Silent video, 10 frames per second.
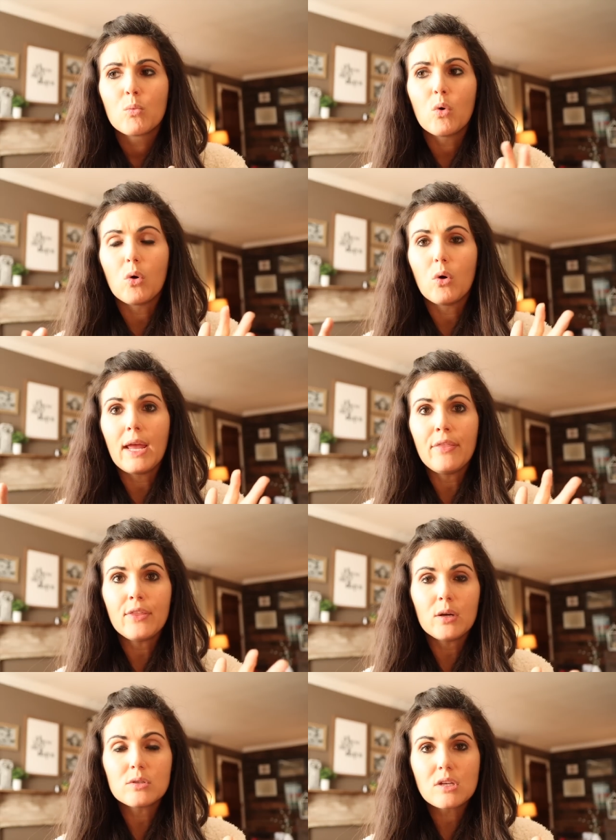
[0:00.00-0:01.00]
Well, in
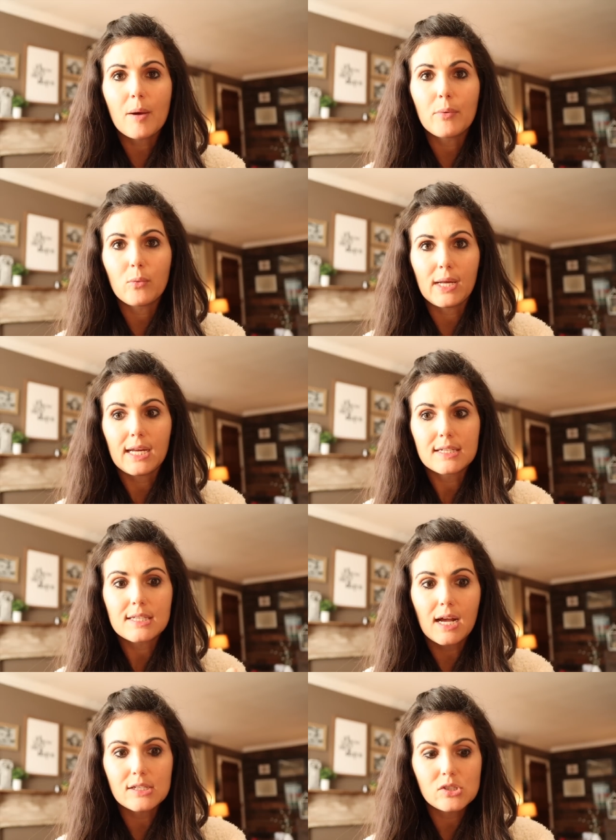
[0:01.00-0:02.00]
those couple weeks,
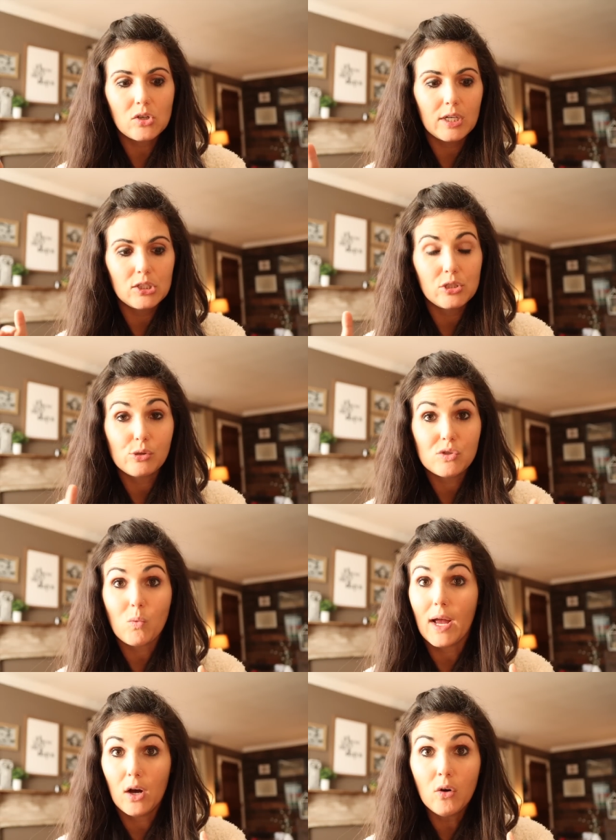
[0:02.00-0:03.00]
I started to
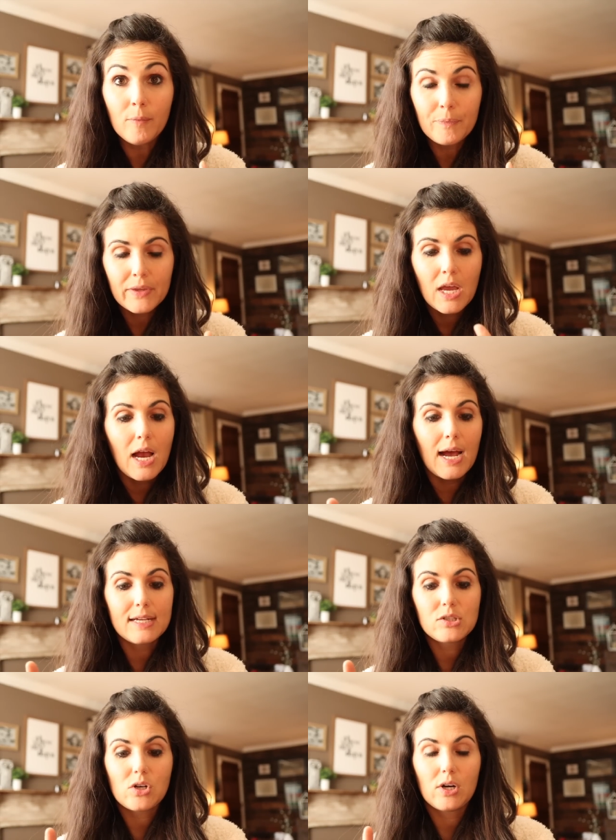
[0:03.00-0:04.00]
swell. I
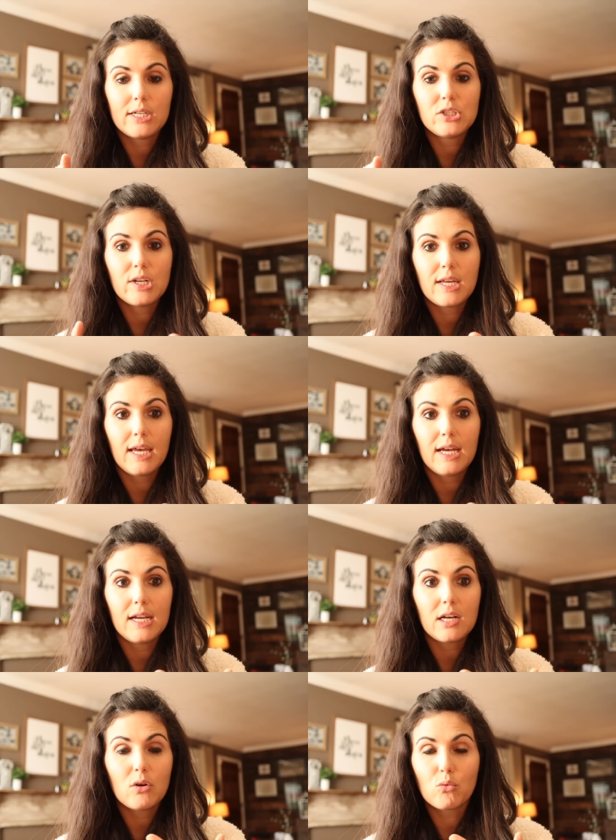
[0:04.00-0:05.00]
started to
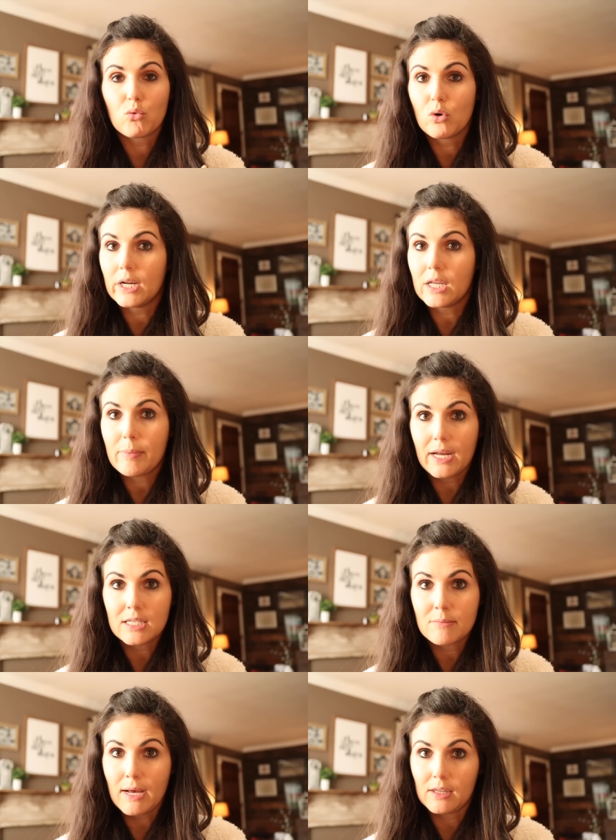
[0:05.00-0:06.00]
get really big
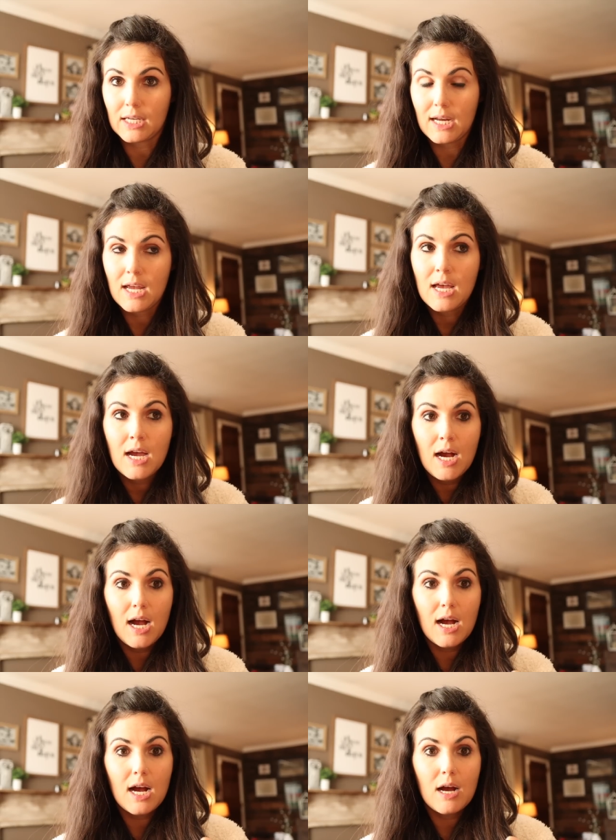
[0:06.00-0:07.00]
in the belly.
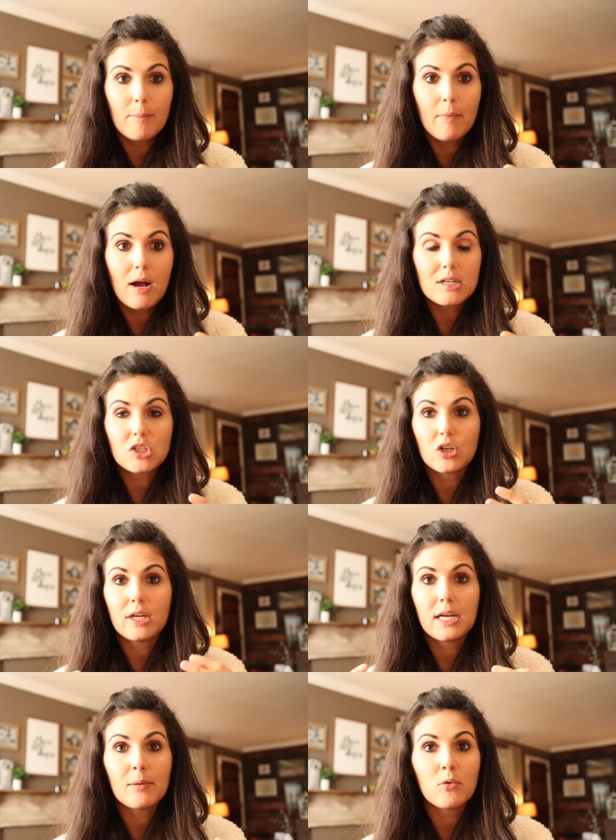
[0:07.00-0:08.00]
I started
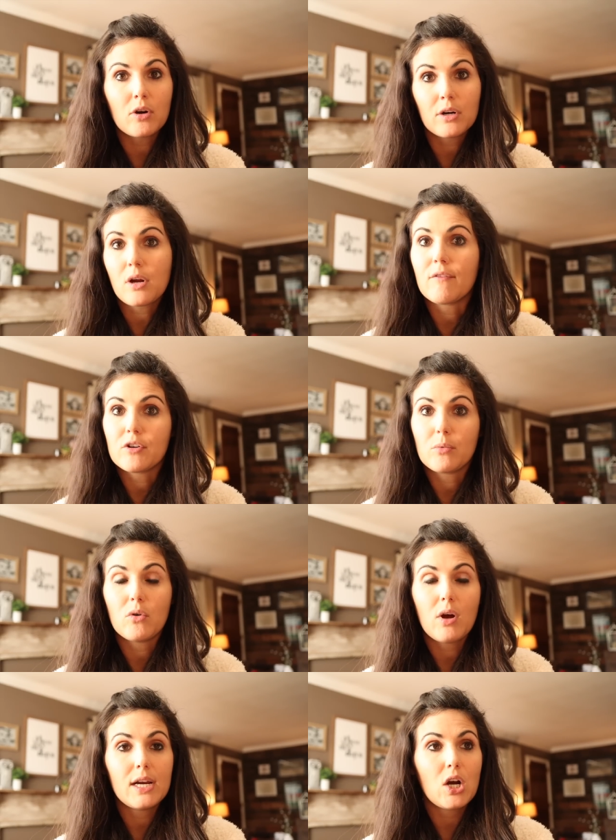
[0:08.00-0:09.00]
to get more
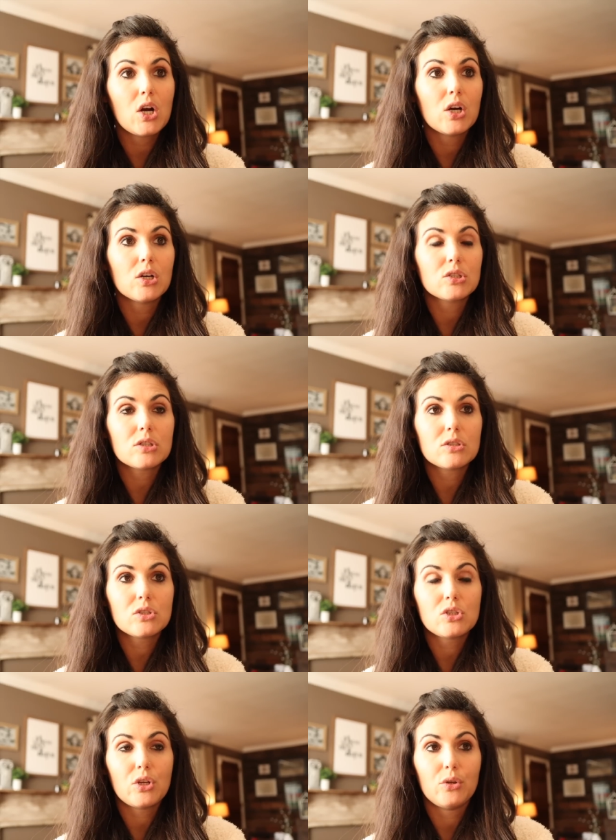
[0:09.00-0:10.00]
uncomfortable. It hurt
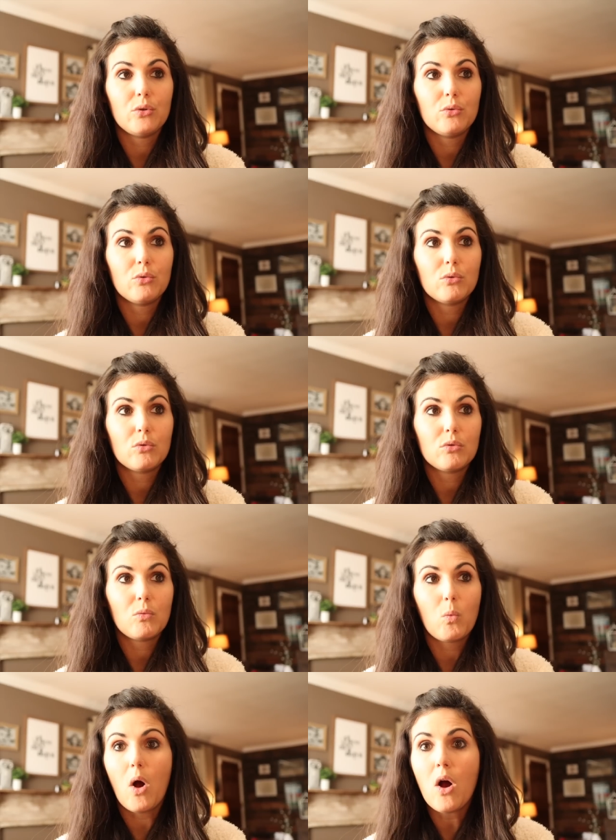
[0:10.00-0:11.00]
to
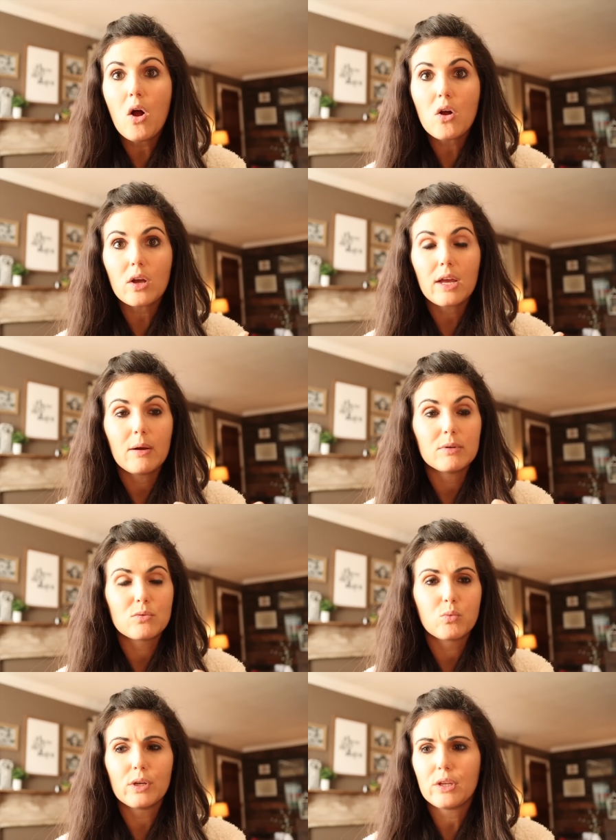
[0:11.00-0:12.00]
walk. It was
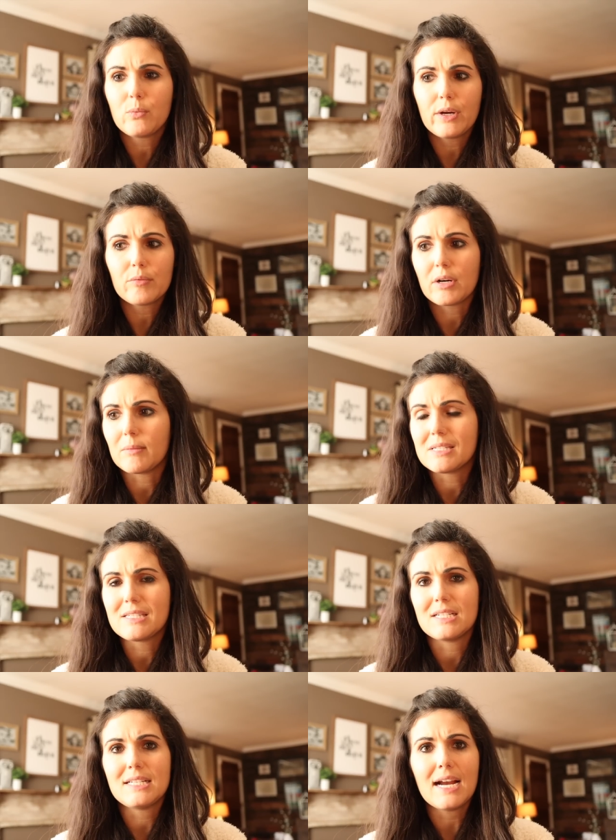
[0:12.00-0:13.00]
really weird when I would
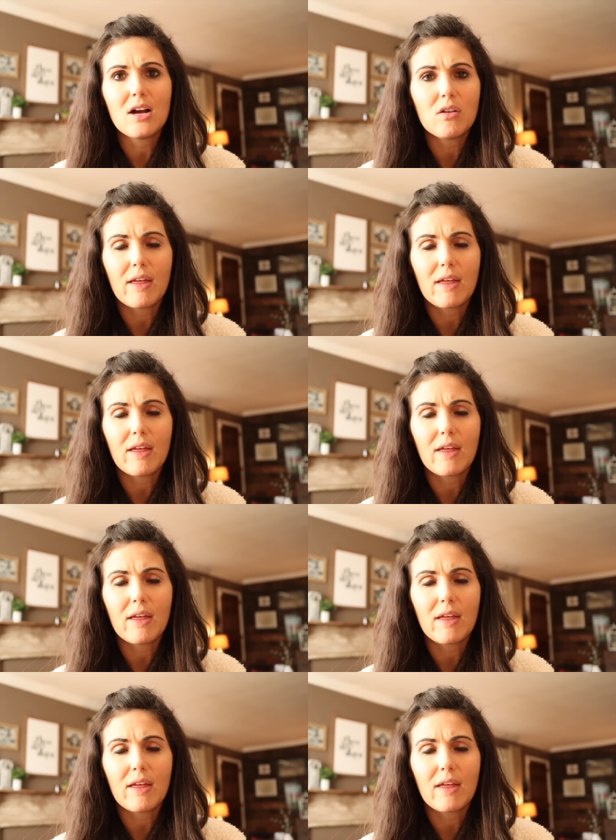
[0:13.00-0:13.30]
sit down.